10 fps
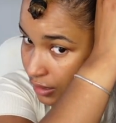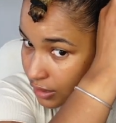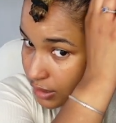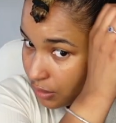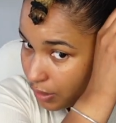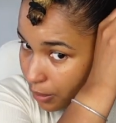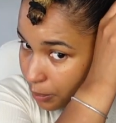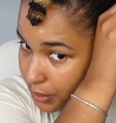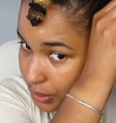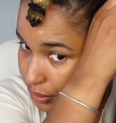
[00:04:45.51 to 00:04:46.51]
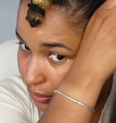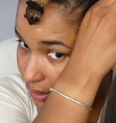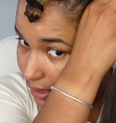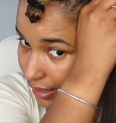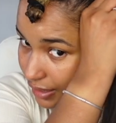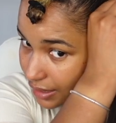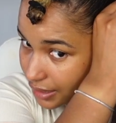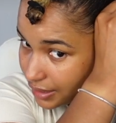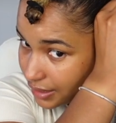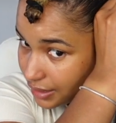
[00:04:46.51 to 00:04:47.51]
So I'll be sure that
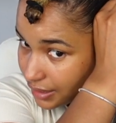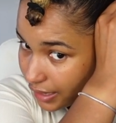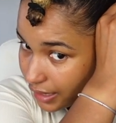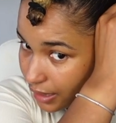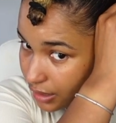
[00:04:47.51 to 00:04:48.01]
this is like